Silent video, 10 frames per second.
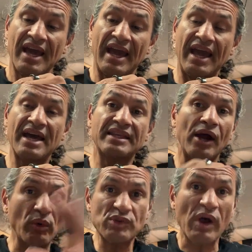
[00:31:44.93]
And they
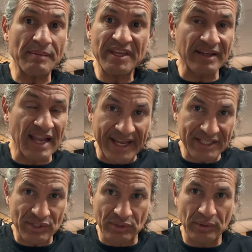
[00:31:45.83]
always want to be the
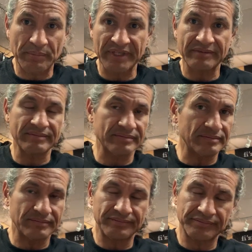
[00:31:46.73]
lightest group, and